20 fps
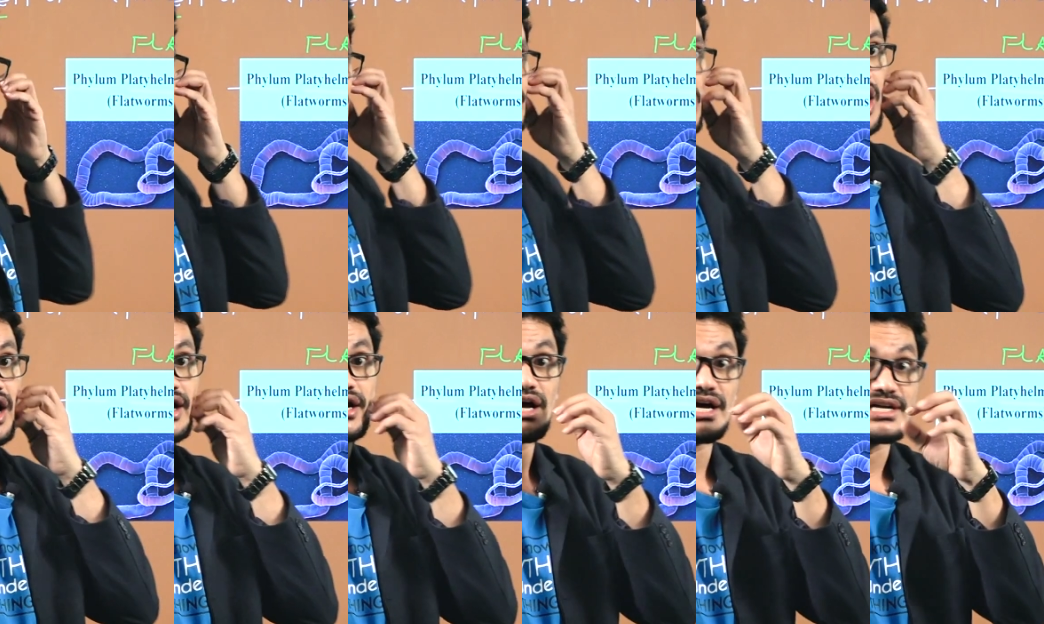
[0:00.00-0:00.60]
this
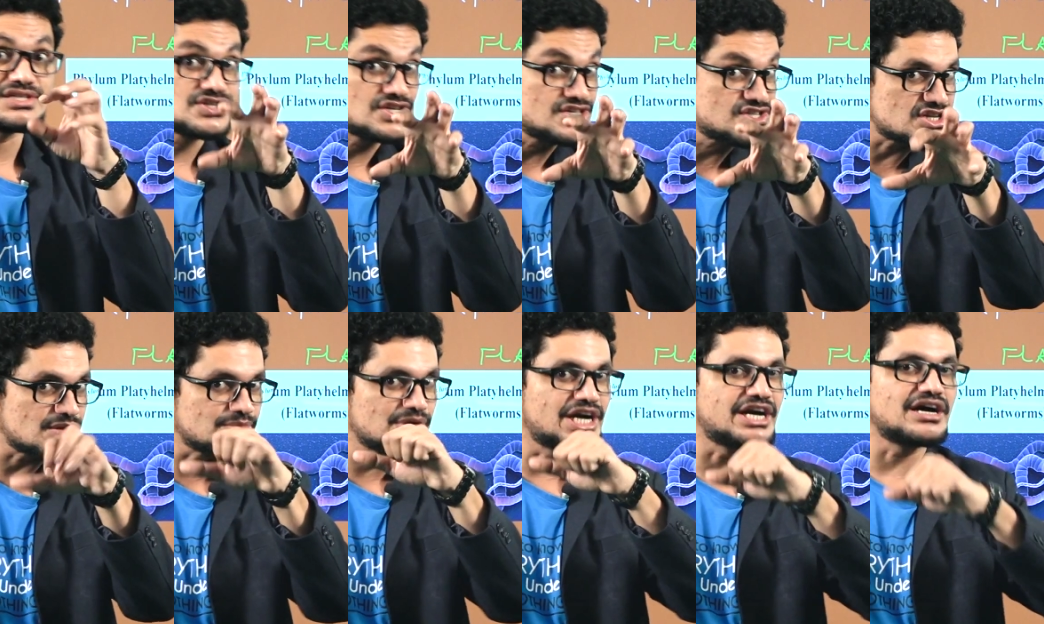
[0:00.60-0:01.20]
argon
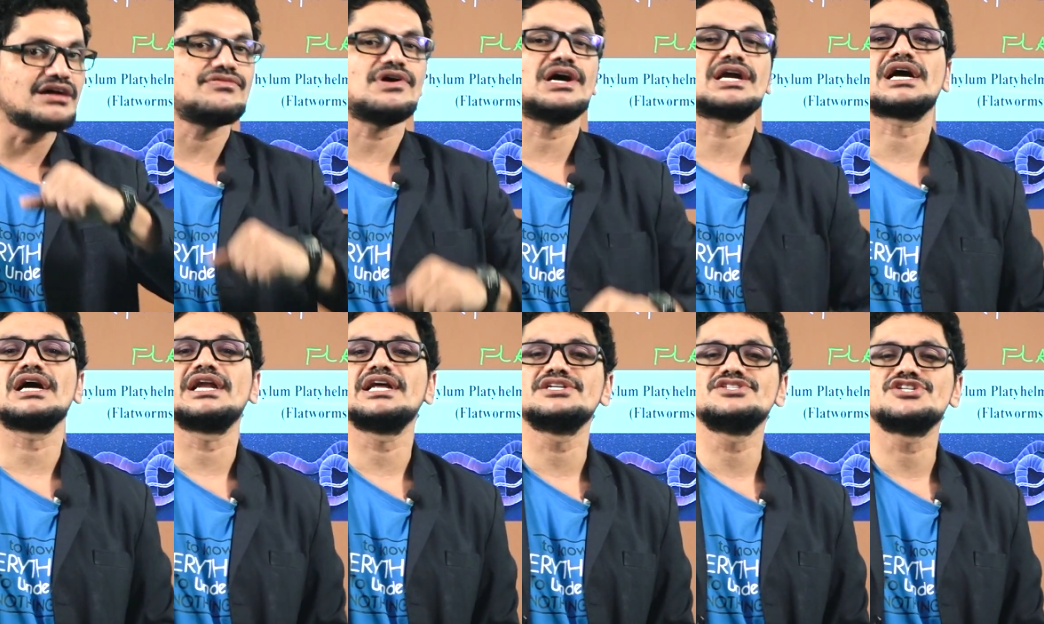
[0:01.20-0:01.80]
system grid of
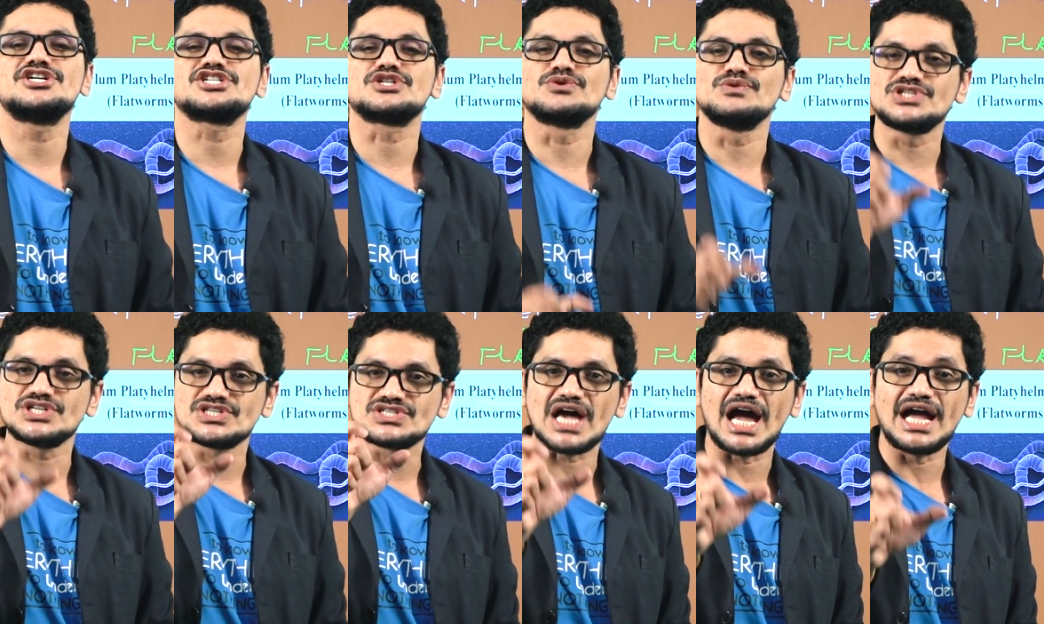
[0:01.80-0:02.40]
organization, which
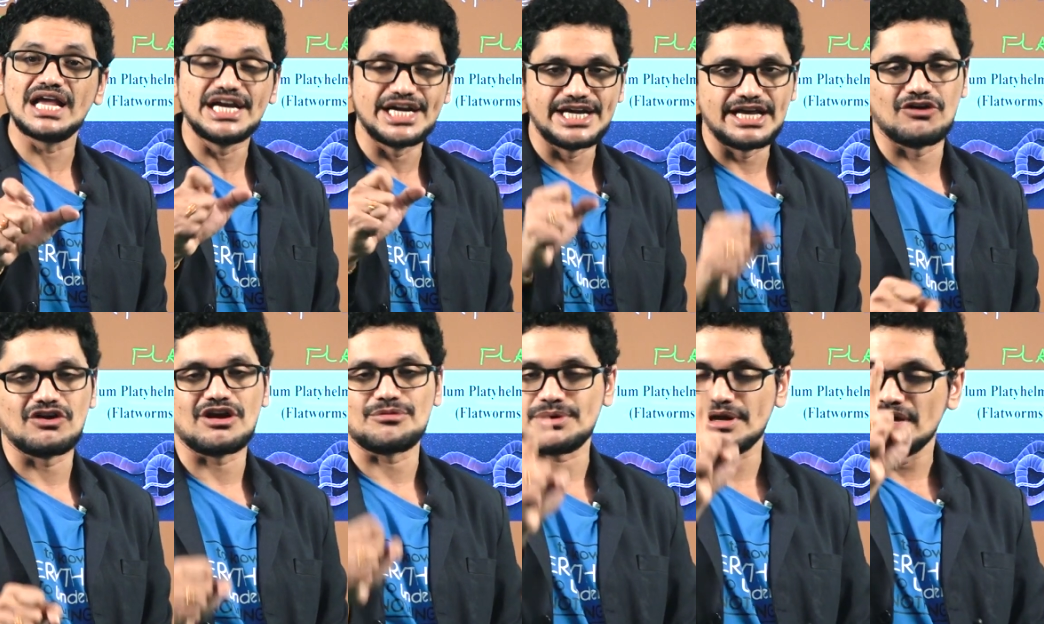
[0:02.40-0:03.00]
is highly
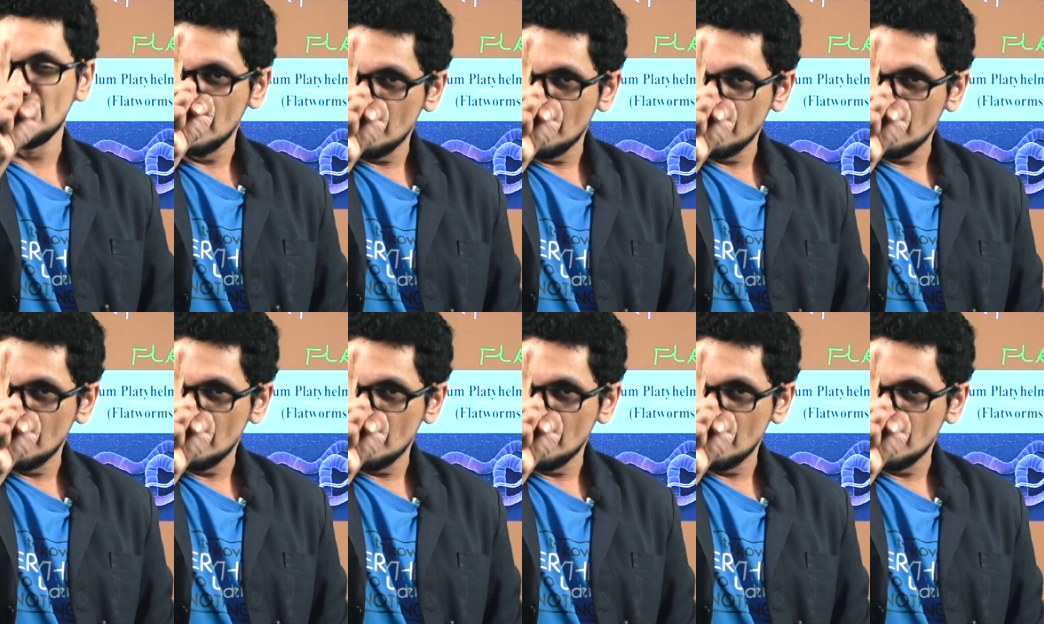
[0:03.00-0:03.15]
developed.